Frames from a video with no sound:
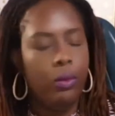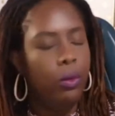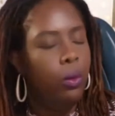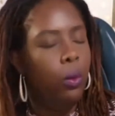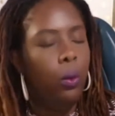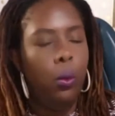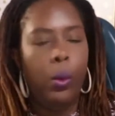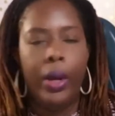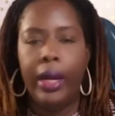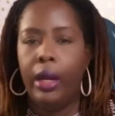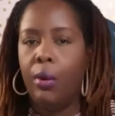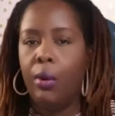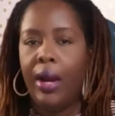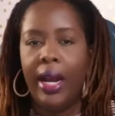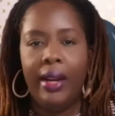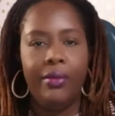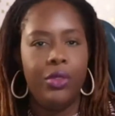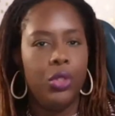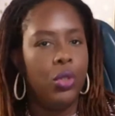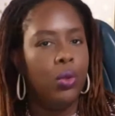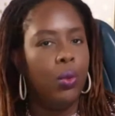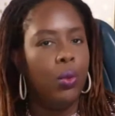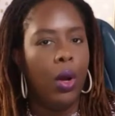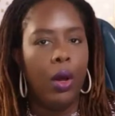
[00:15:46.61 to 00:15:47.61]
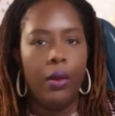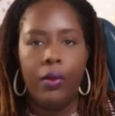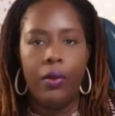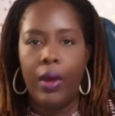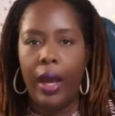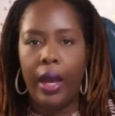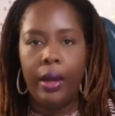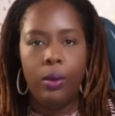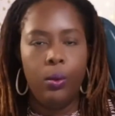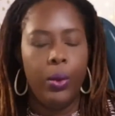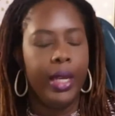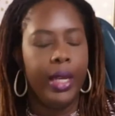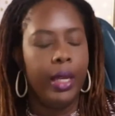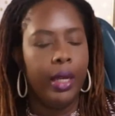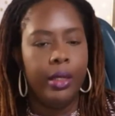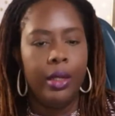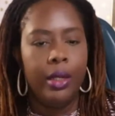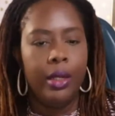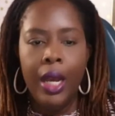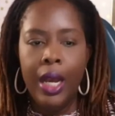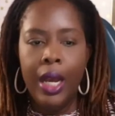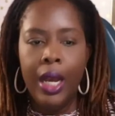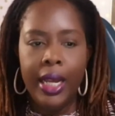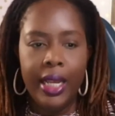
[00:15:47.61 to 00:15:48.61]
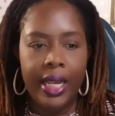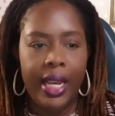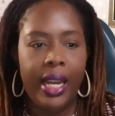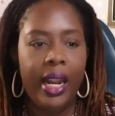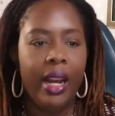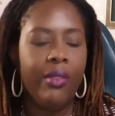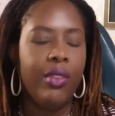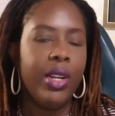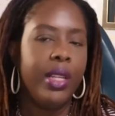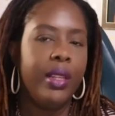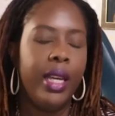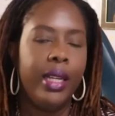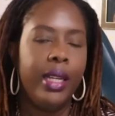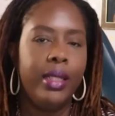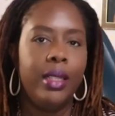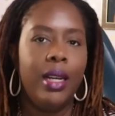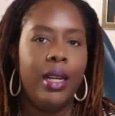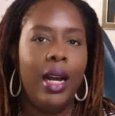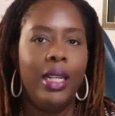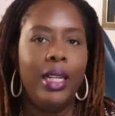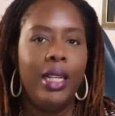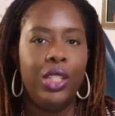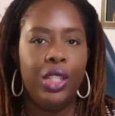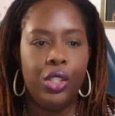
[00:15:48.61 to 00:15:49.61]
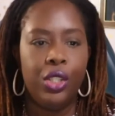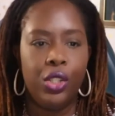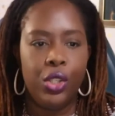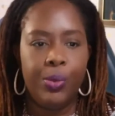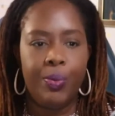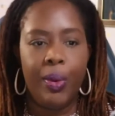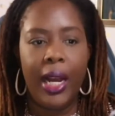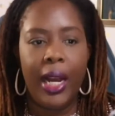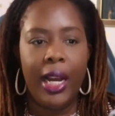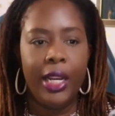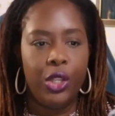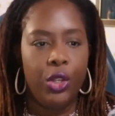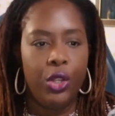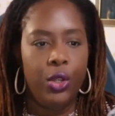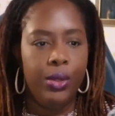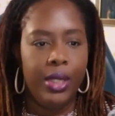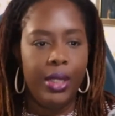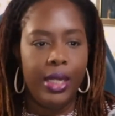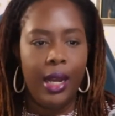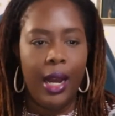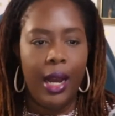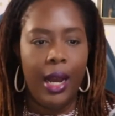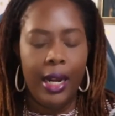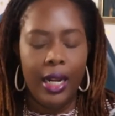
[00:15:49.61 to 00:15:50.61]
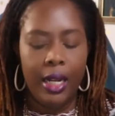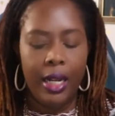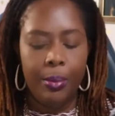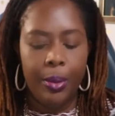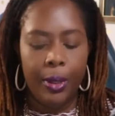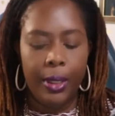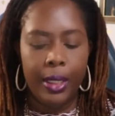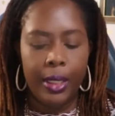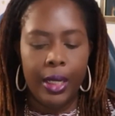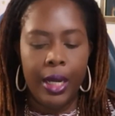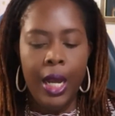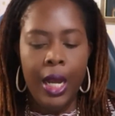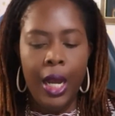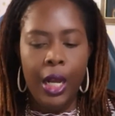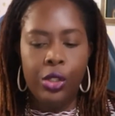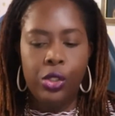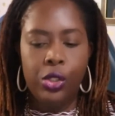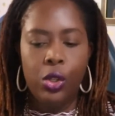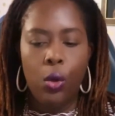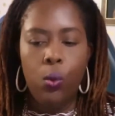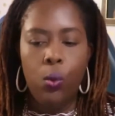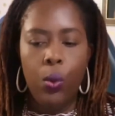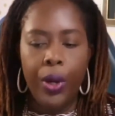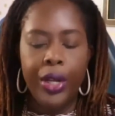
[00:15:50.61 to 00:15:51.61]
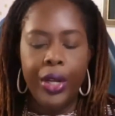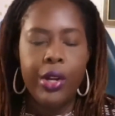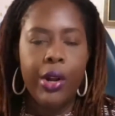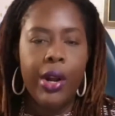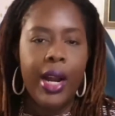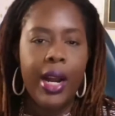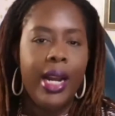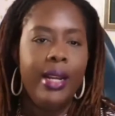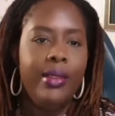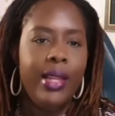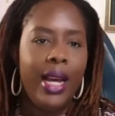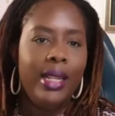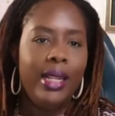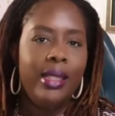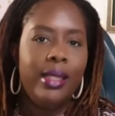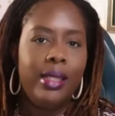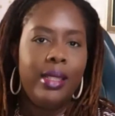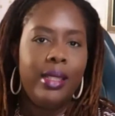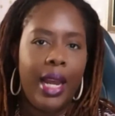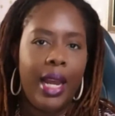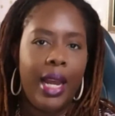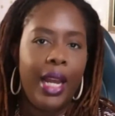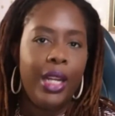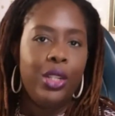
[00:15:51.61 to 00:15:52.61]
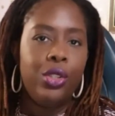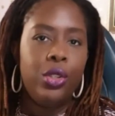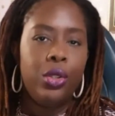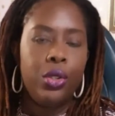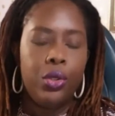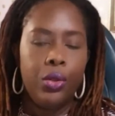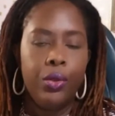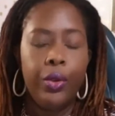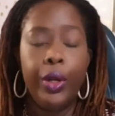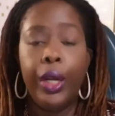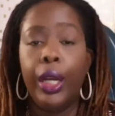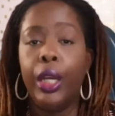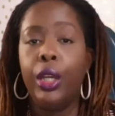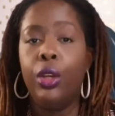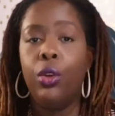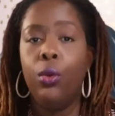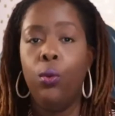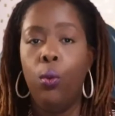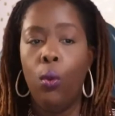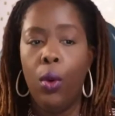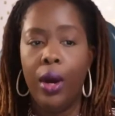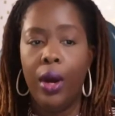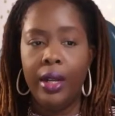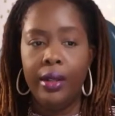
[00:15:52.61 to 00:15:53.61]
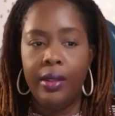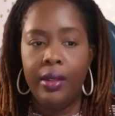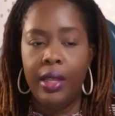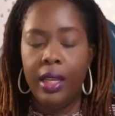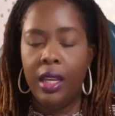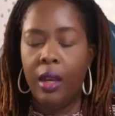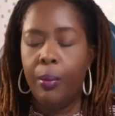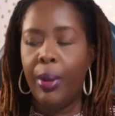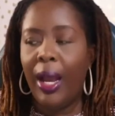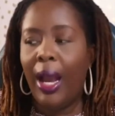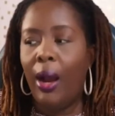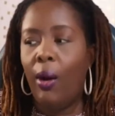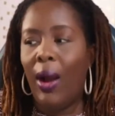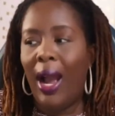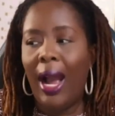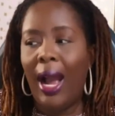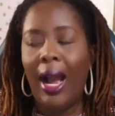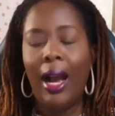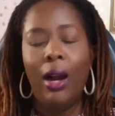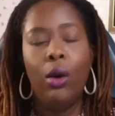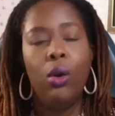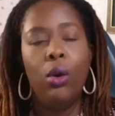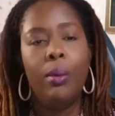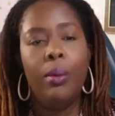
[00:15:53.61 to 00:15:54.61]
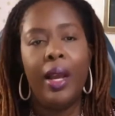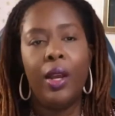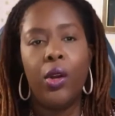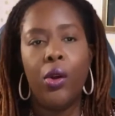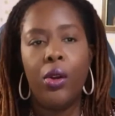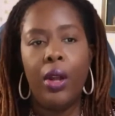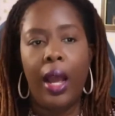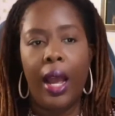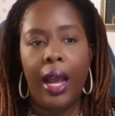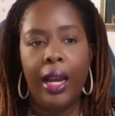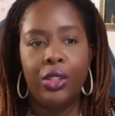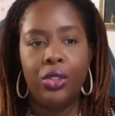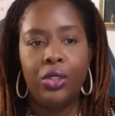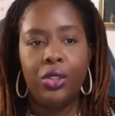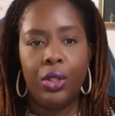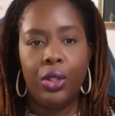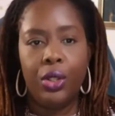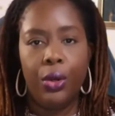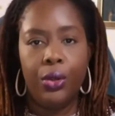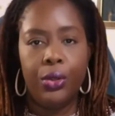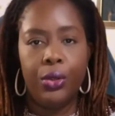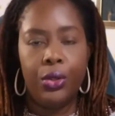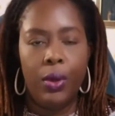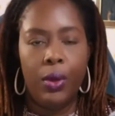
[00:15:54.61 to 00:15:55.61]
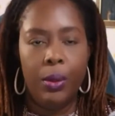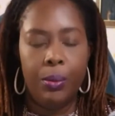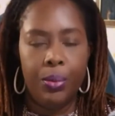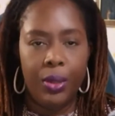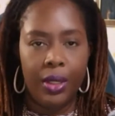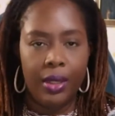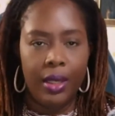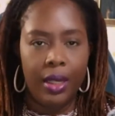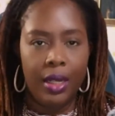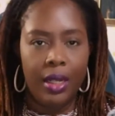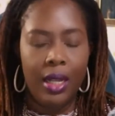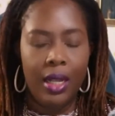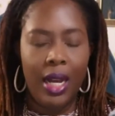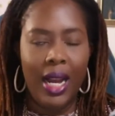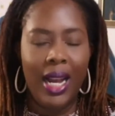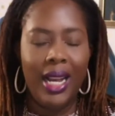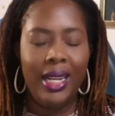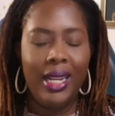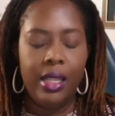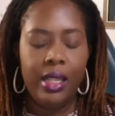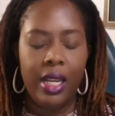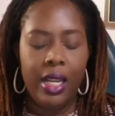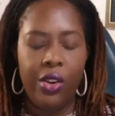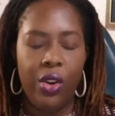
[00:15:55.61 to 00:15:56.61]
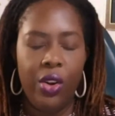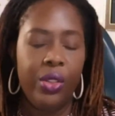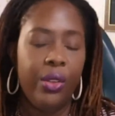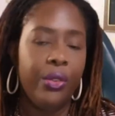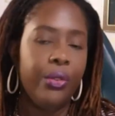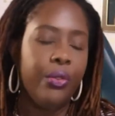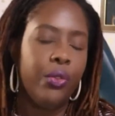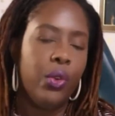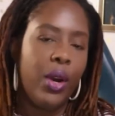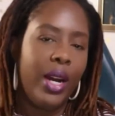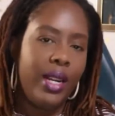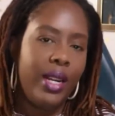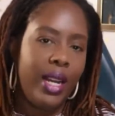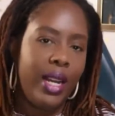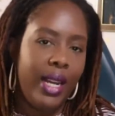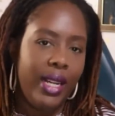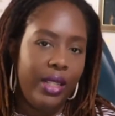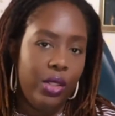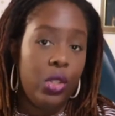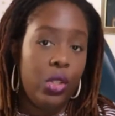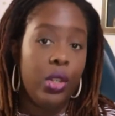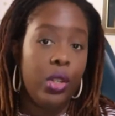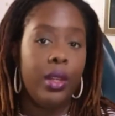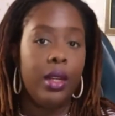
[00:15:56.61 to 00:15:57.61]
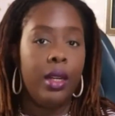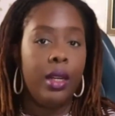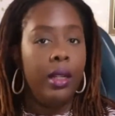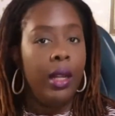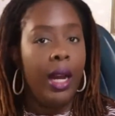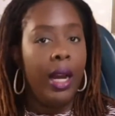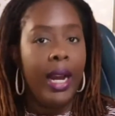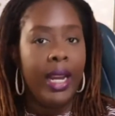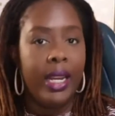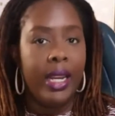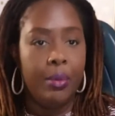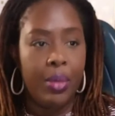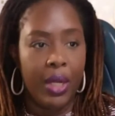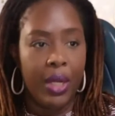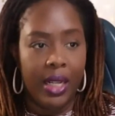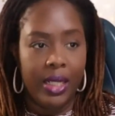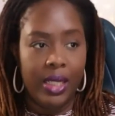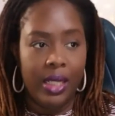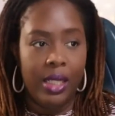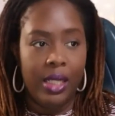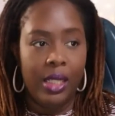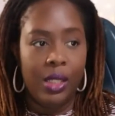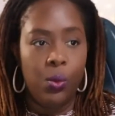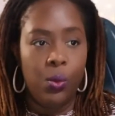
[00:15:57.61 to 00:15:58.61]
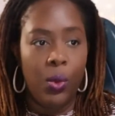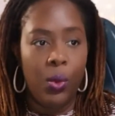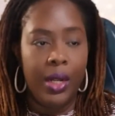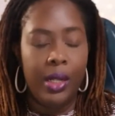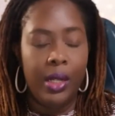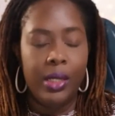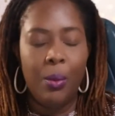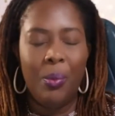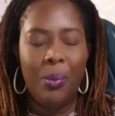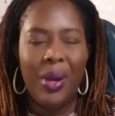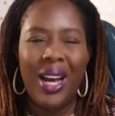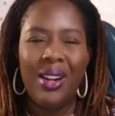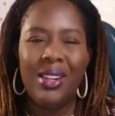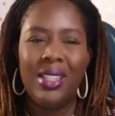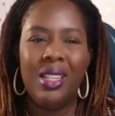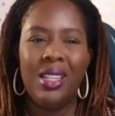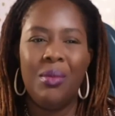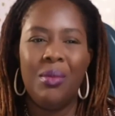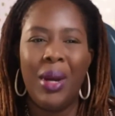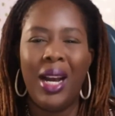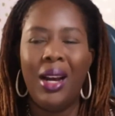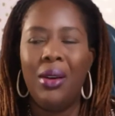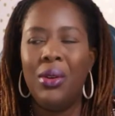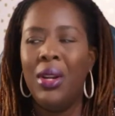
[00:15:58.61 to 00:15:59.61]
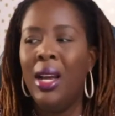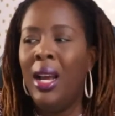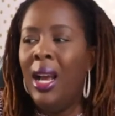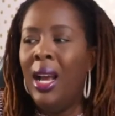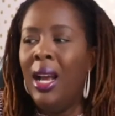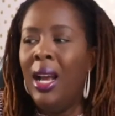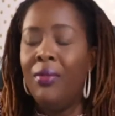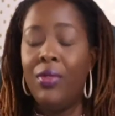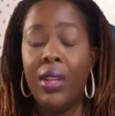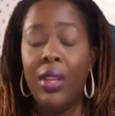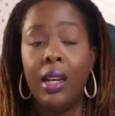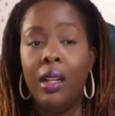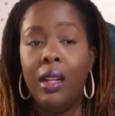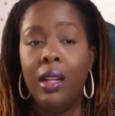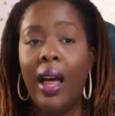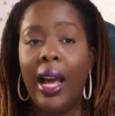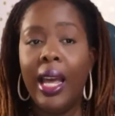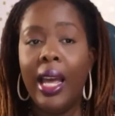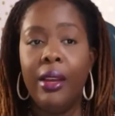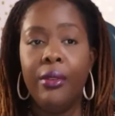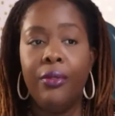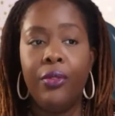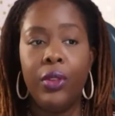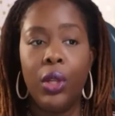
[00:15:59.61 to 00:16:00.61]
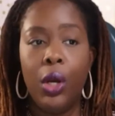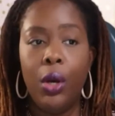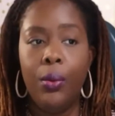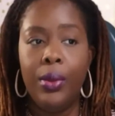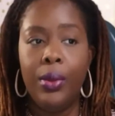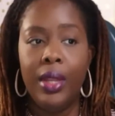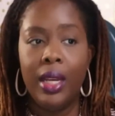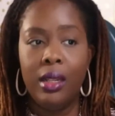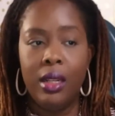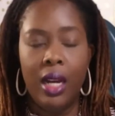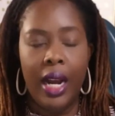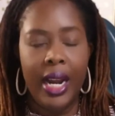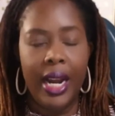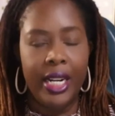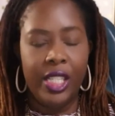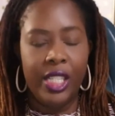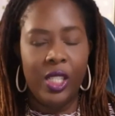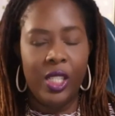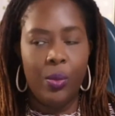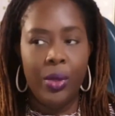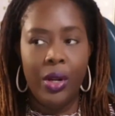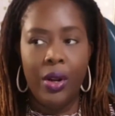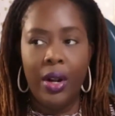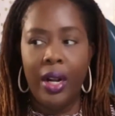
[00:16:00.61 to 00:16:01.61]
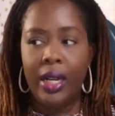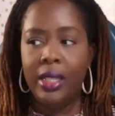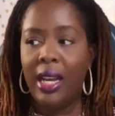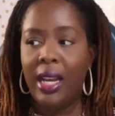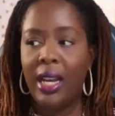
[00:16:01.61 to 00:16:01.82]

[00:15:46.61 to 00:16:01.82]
We don't have to do all that. We can get everything done just by using HoneyBook. So when you're in that stage 3, you want to think about how am I going to actually go through and book the clients, and on the front end to the client, because this is what it's about. It's about the client flow and the client experience.